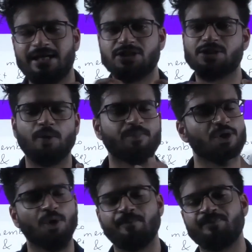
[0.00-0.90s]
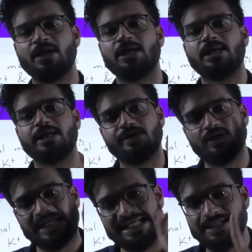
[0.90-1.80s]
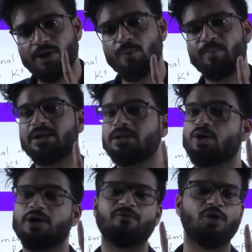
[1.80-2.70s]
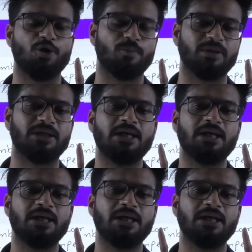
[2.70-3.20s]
I'll stop. No. It will either open or it won't open.